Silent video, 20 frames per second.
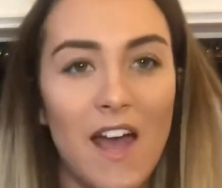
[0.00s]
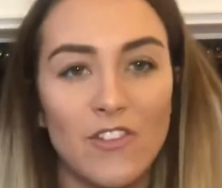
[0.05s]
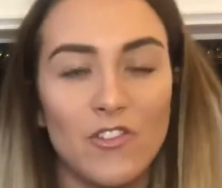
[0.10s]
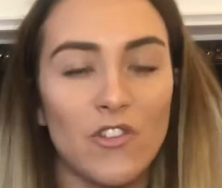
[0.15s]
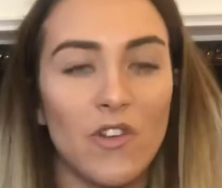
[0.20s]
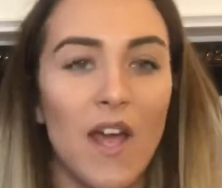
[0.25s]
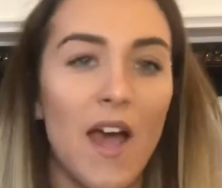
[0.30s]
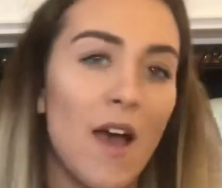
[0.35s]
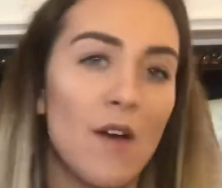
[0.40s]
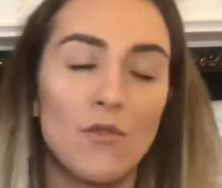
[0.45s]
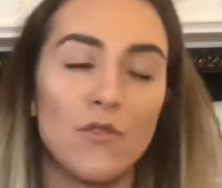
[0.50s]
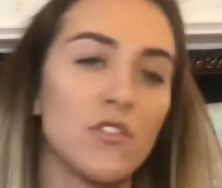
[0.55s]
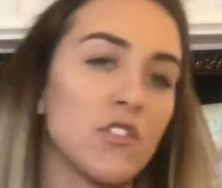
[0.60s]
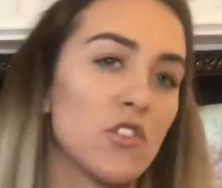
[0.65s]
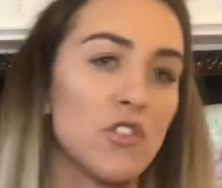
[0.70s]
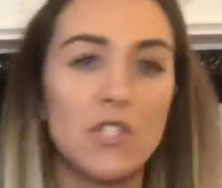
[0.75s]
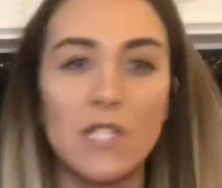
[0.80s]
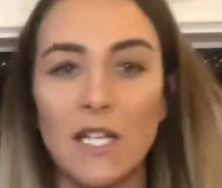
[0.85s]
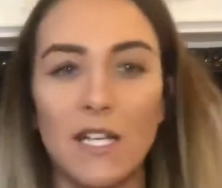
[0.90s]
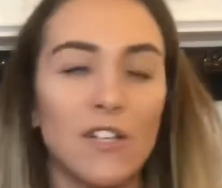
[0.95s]
I'll
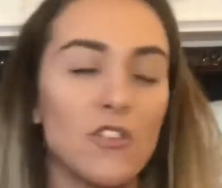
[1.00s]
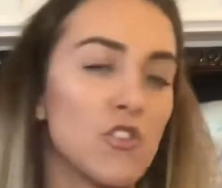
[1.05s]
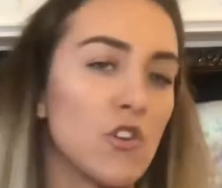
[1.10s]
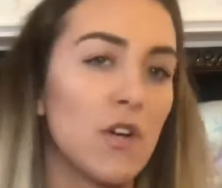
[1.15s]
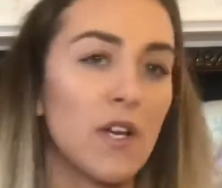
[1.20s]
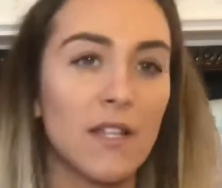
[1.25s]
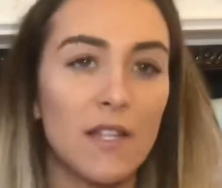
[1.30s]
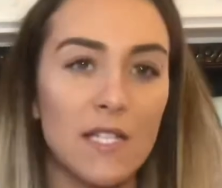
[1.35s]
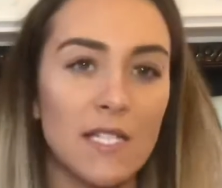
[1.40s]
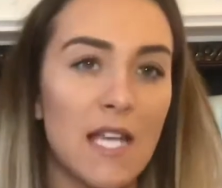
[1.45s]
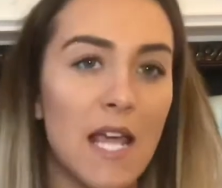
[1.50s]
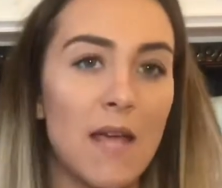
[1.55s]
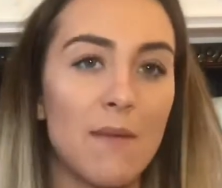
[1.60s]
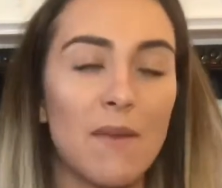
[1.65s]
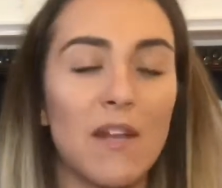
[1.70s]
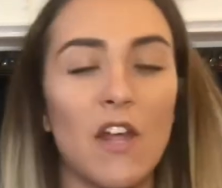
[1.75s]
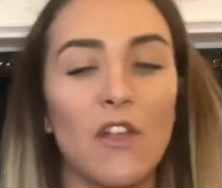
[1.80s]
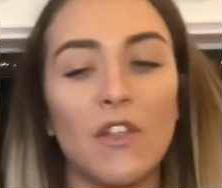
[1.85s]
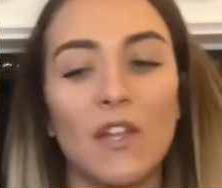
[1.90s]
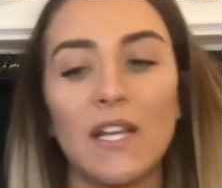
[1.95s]
just enjoy it the same. And
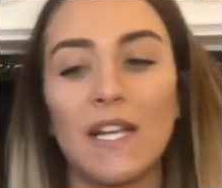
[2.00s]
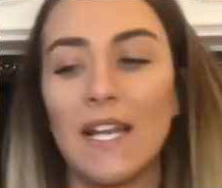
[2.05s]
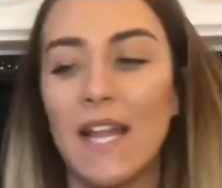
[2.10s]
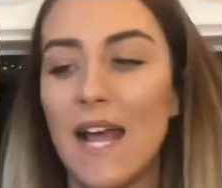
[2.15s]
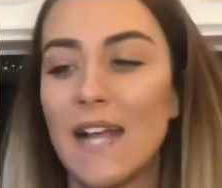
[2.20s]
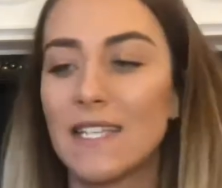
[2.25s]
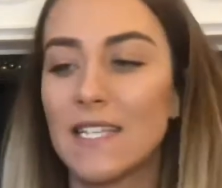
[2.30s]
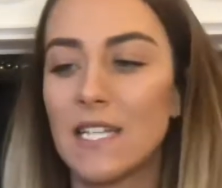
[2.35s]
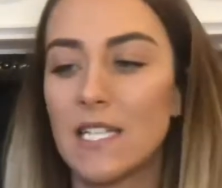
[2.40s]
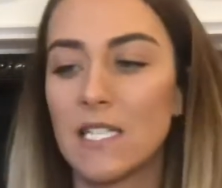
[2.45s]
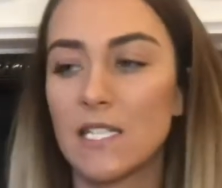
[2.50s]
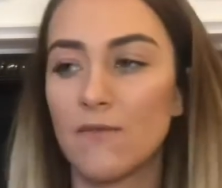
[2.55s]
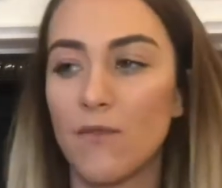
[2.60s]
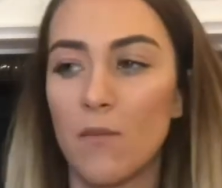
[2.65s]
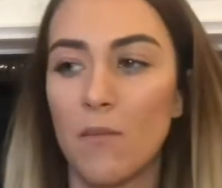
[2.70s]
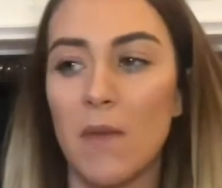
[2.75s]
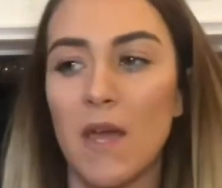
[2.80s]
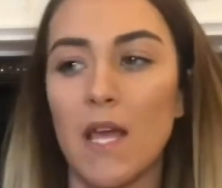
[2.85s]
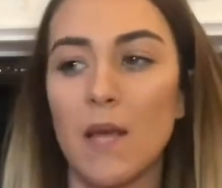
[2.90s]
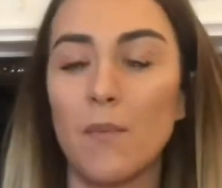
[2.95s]
I think lettings, for
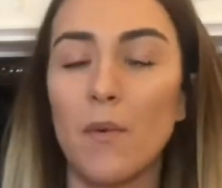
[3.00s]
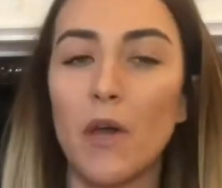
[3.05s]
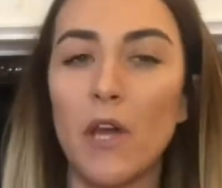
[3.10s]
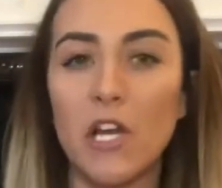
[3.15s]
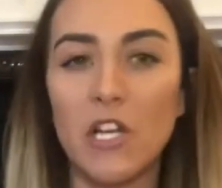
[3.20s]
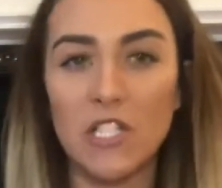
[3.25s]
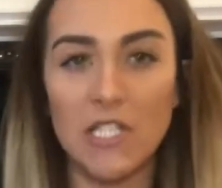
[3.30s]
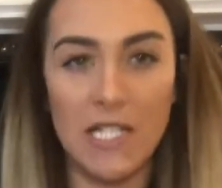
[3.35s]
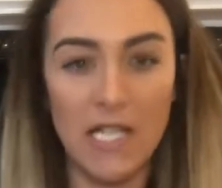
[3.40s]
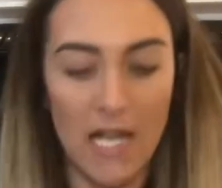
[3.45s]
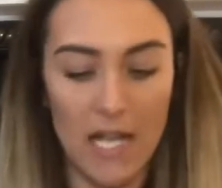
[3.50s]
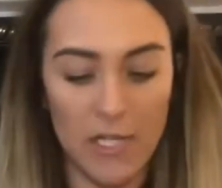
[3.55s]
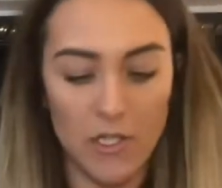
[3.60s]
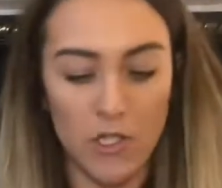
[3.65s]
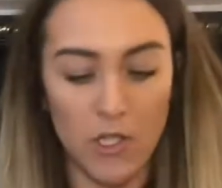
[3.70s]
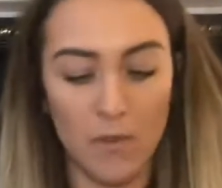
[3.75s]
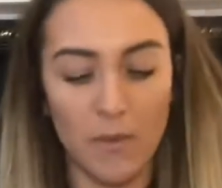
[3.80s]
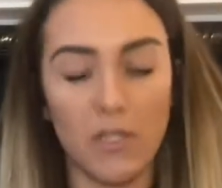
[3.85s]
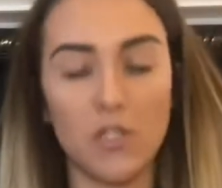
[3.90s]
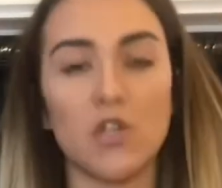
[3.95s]
me personally, I
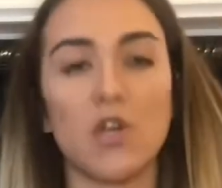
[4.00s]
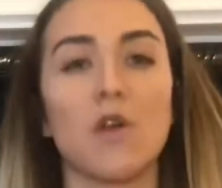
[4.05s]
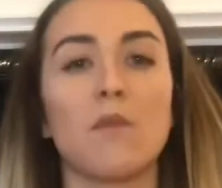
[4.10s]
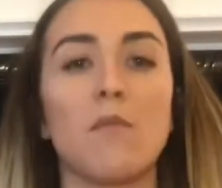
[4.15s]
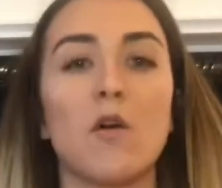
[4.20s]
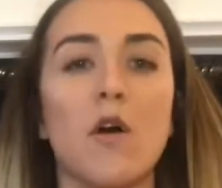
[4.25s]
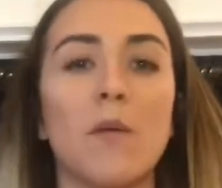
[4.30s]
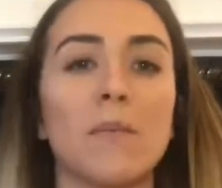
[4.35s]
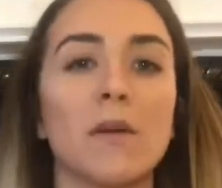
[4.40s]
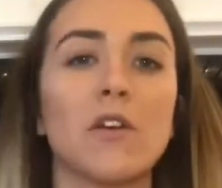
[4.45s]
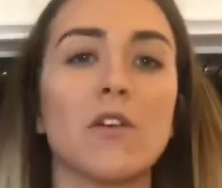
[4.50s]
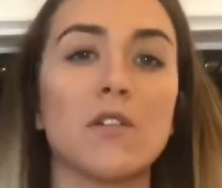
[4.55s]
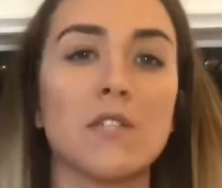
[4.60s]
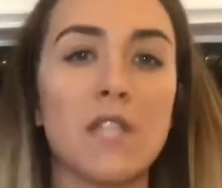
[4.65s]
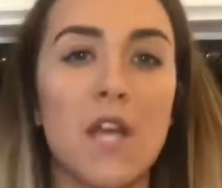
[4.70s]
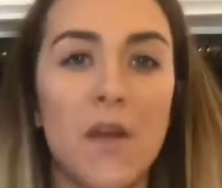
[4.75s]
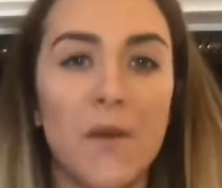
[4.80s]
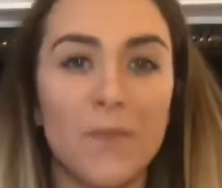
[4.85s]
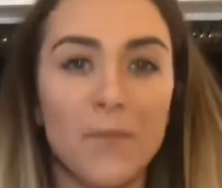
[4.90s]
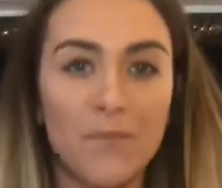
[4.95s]
do enjoy more, because
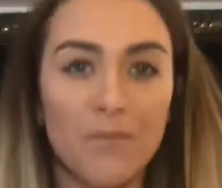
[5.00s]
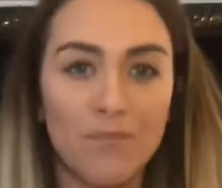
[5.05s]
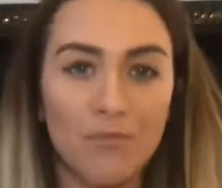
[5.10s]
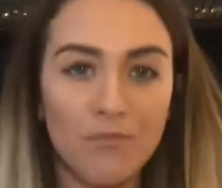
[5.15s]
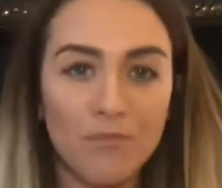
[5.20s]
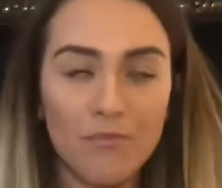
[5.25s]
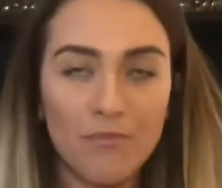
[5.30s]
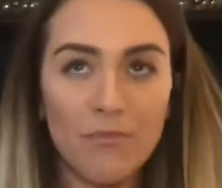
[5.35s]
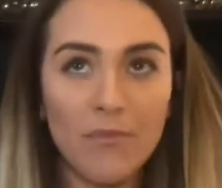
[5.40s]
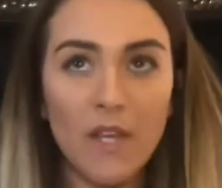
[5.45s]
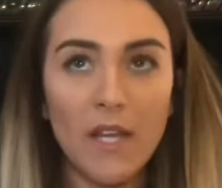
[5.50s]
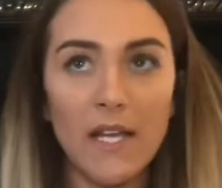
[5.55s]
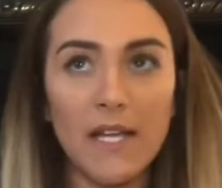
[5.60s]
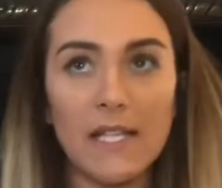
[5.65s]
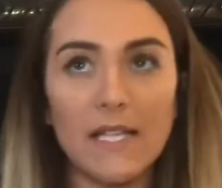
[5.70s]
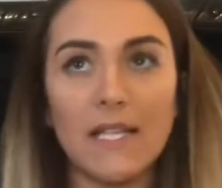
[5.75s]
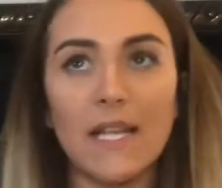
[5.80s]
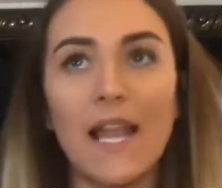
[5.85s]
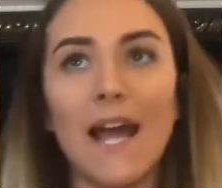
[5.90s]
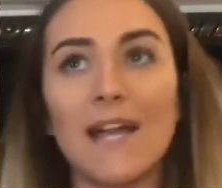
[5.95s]

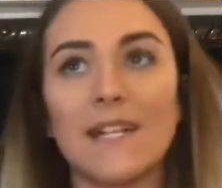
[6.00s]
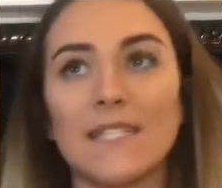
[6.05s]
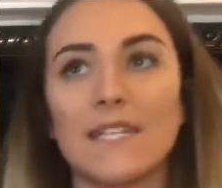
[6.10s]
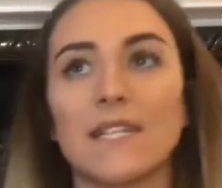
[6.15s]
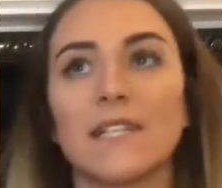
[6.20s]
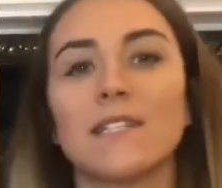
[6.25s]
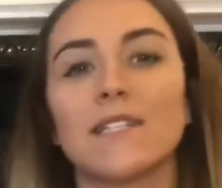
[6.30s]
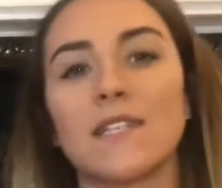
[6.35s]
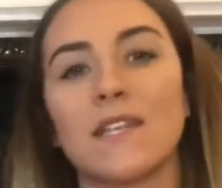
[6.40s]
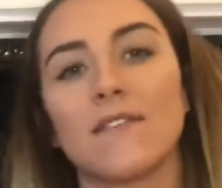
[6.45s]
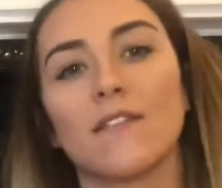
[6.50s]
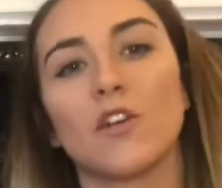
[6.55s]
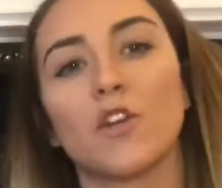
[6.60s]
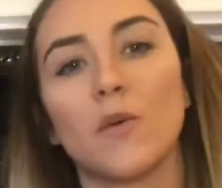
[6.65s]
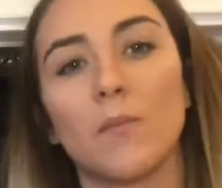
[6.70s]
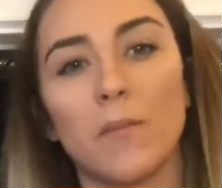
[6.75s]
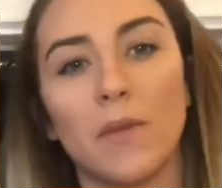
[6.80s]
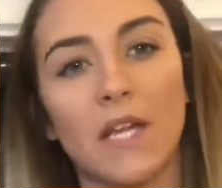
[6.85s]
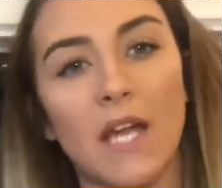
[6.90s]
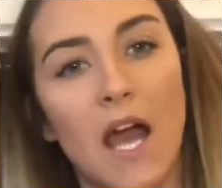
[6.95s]
in lettings, in the
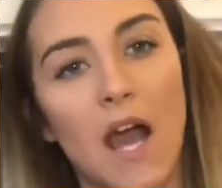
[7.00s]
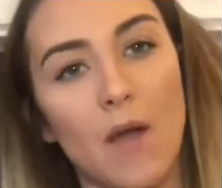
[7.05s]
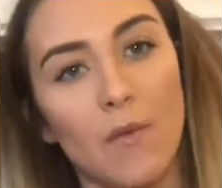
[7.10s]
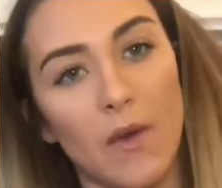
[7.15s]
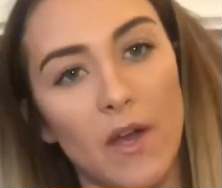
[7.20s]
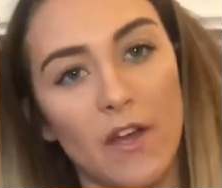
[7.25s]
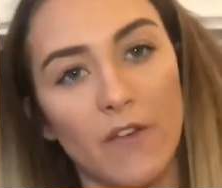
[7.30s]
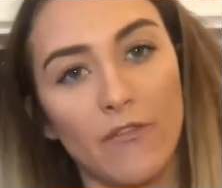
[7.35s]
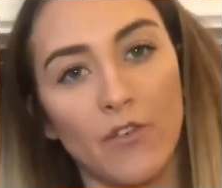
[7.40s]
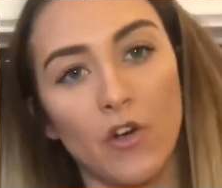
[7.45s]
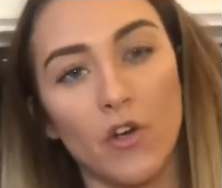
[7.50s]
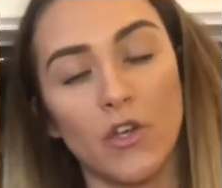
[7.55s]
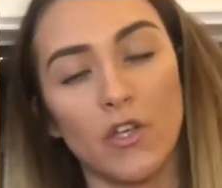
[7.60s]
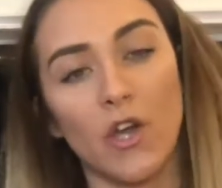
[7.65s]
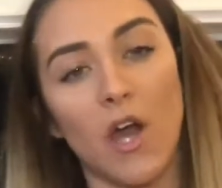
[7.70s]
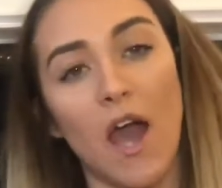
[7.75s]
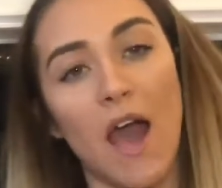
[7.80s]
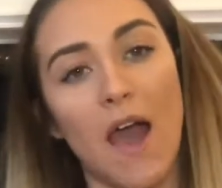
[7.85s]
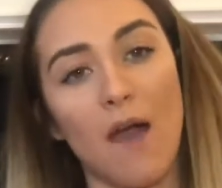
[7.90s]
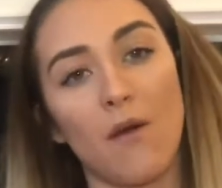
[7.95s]
company I work for,
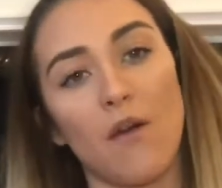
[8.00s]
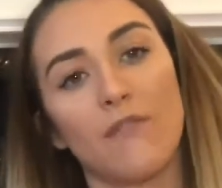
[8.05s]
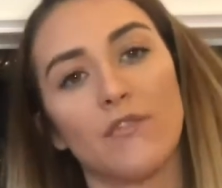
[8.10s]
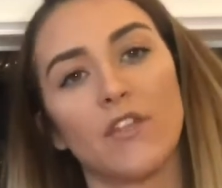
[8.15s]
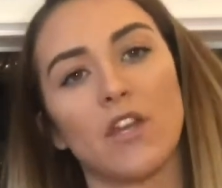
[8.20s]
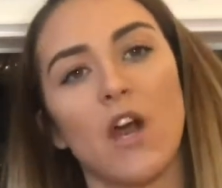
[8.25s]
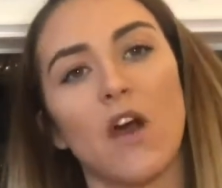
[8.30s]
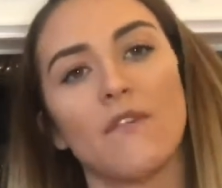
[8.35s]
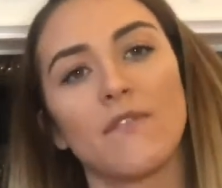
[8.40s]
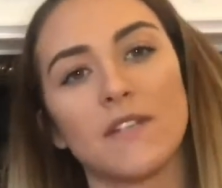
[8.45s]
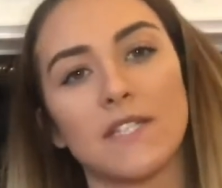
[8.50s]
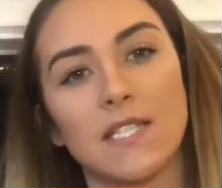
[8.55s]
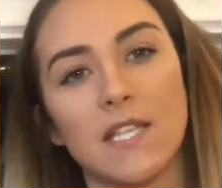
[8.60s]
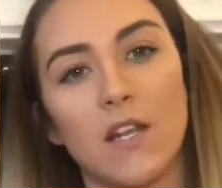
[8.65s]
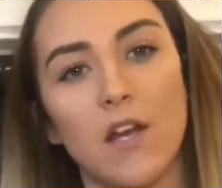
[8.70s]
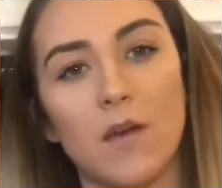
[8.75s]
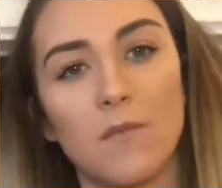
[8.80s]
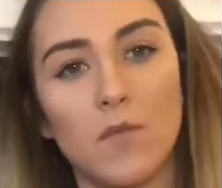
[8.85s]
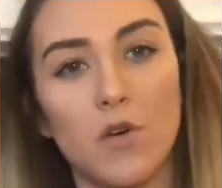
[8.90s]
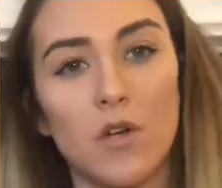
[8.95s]
you're out of the office a
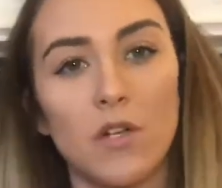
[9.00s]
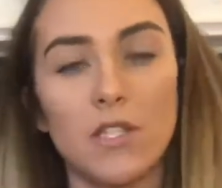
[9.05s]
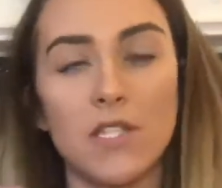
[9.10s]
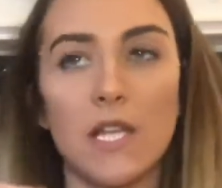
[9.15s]
lot more.